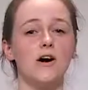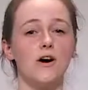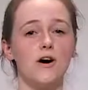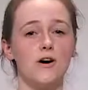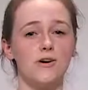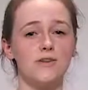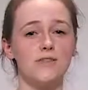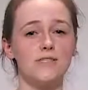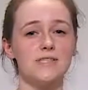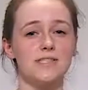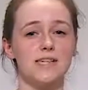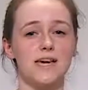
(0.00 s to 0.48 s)

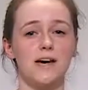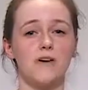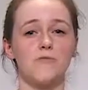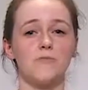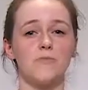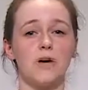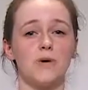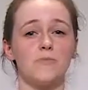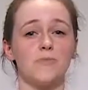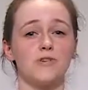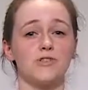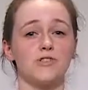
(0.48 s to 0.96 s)
All staff
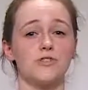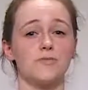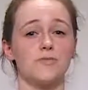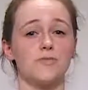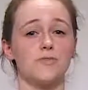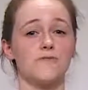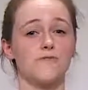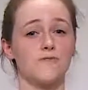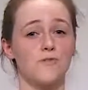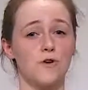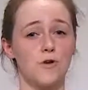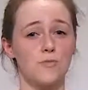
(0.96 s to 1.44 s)
members who
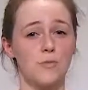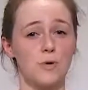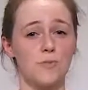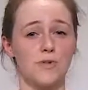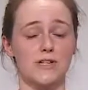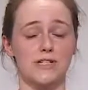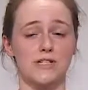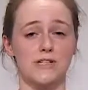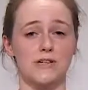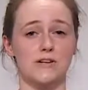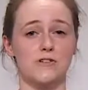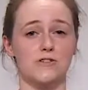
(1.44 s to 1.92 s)
perform a
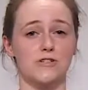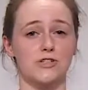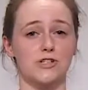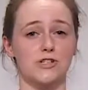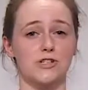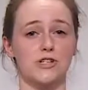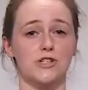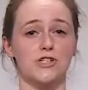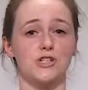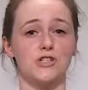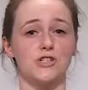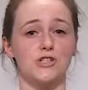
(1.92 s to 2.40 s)
blood
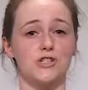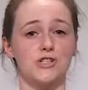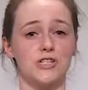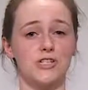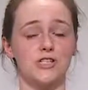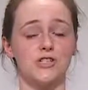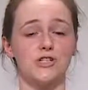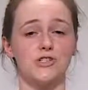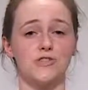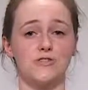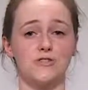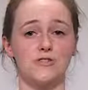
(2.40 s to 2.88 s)
culture should
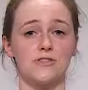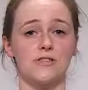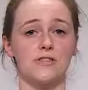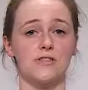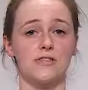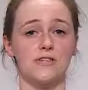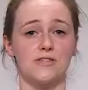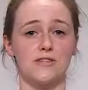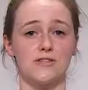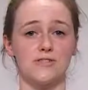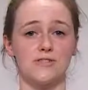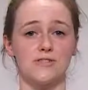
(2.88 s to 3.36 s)
ensure that
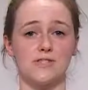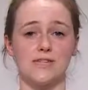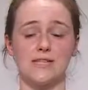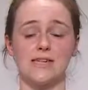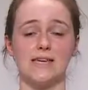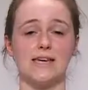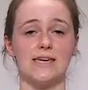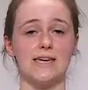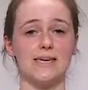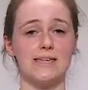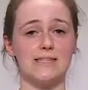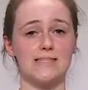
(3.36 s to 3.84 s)
they use
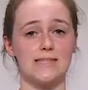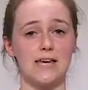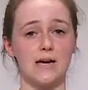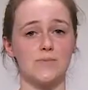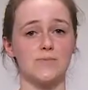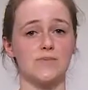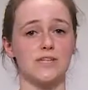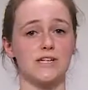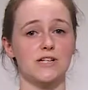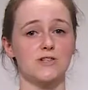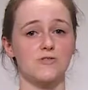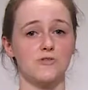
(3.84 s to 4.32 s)
an
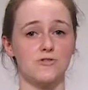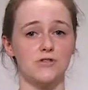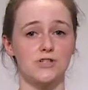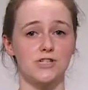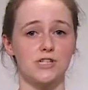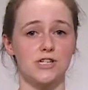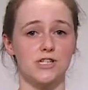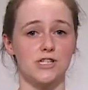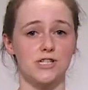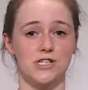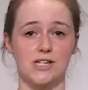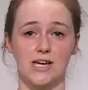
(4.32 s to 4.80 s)
aseptic
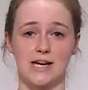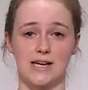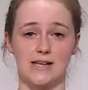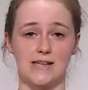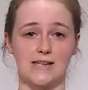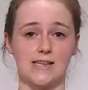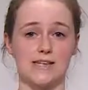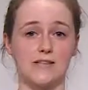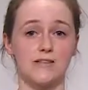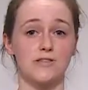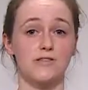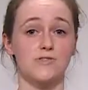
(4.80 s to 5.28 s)
non-touch
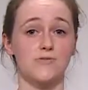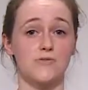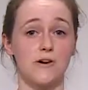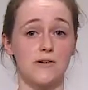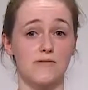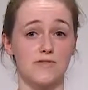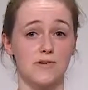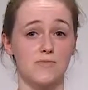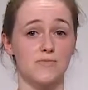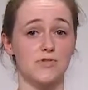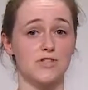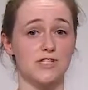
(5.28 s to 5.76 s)
technique
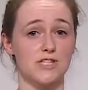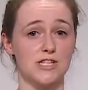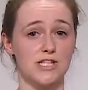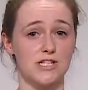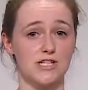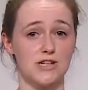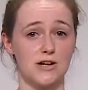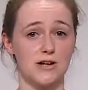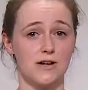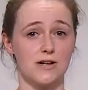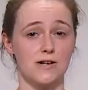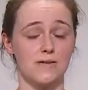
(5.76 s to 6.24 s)
throughout the
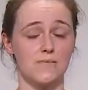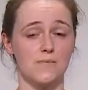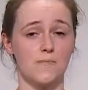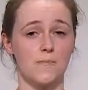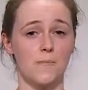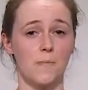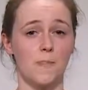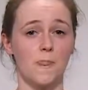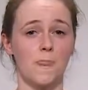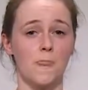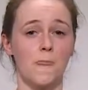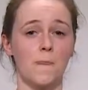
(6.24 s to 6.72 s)
procedure.
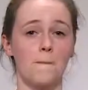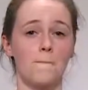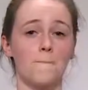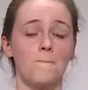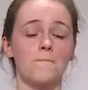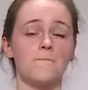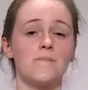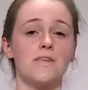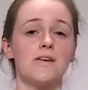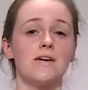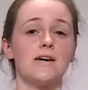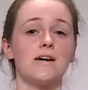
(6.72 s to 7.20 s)

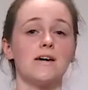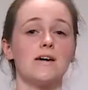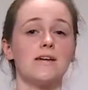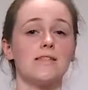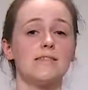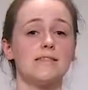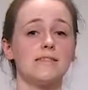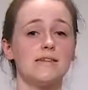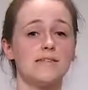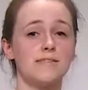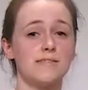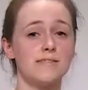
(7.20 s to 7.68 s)

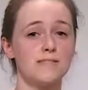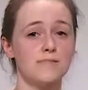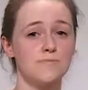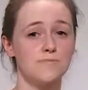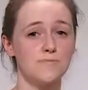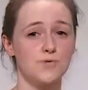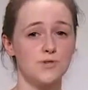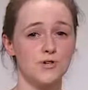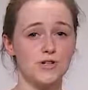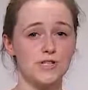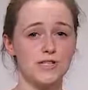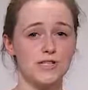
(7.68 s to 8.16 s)
This is
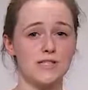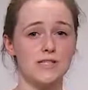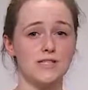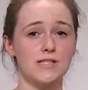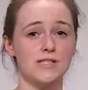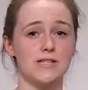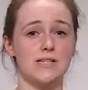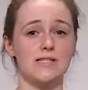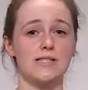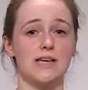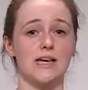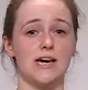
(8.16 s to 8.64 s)

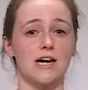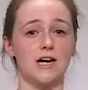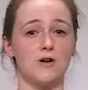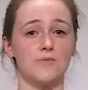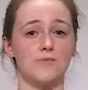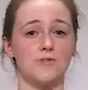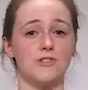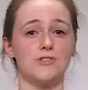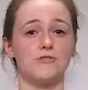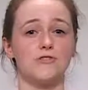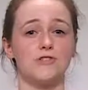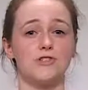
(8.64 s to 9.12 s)
important as it
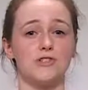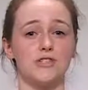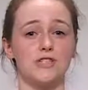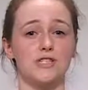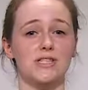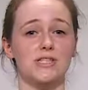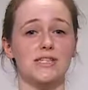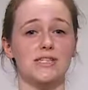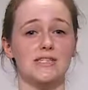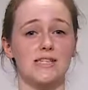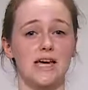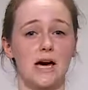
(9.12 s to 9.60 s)
helps to
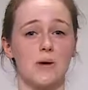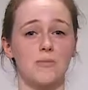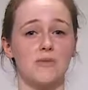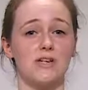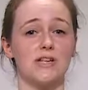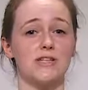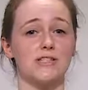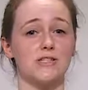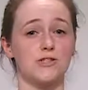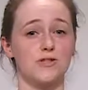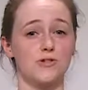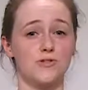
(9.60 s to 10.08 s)
reduce
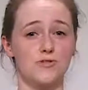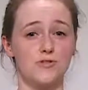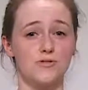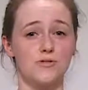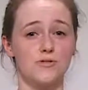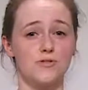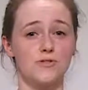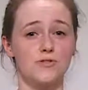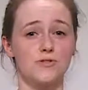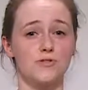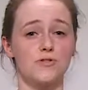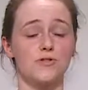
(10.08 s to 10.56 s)
contaminated
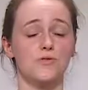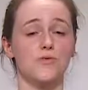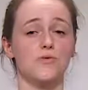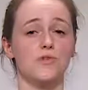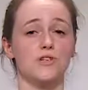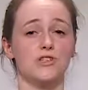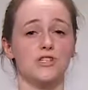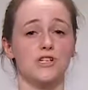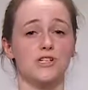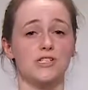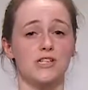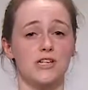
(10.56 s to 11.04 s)
growth,
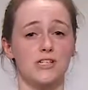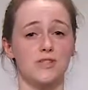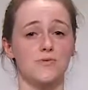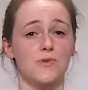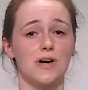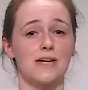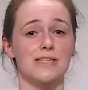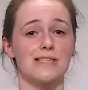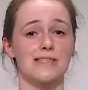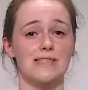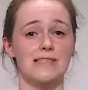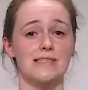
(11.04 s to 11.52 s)
which could
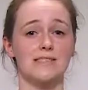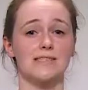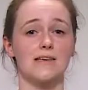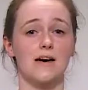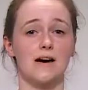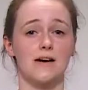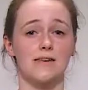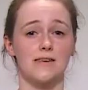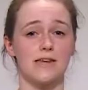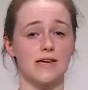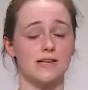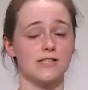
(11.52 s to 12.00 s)
otherwise lead
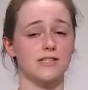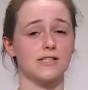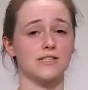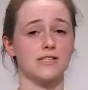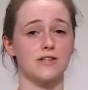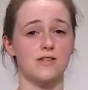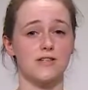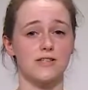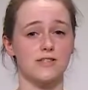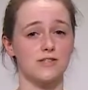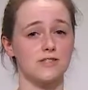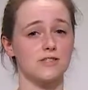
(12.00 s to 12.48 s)
to
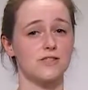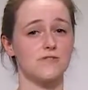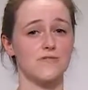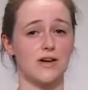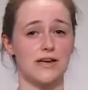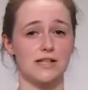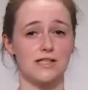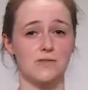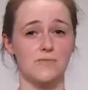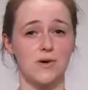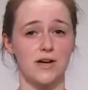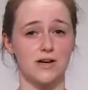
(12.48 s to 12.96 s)
unnecessary use of
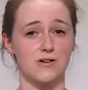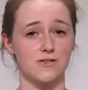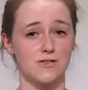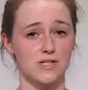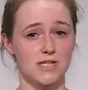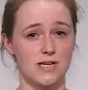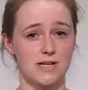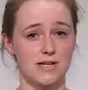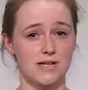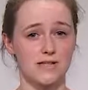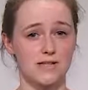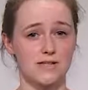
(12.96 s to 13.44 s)

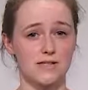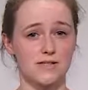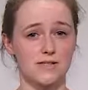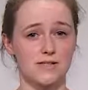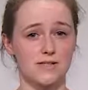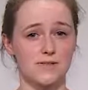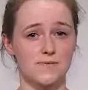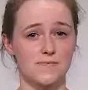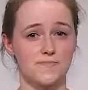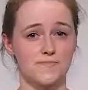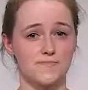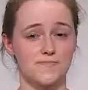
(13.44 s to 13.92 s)

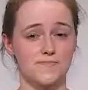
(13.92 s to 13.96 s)
antibiotics.